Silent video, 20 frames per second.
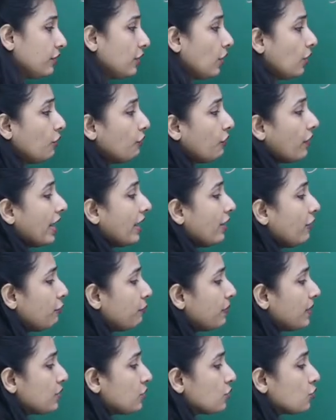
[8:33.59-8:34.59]
Now 5
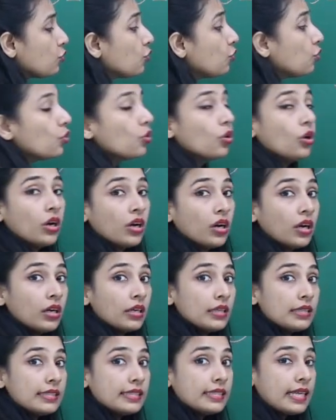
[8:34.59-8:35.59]
plus 2,
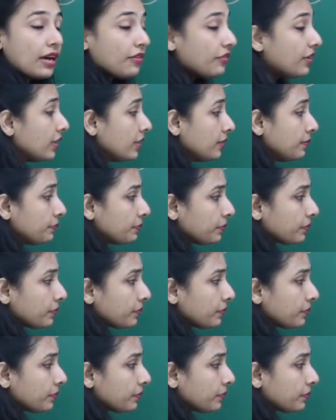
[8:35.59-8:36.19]
7,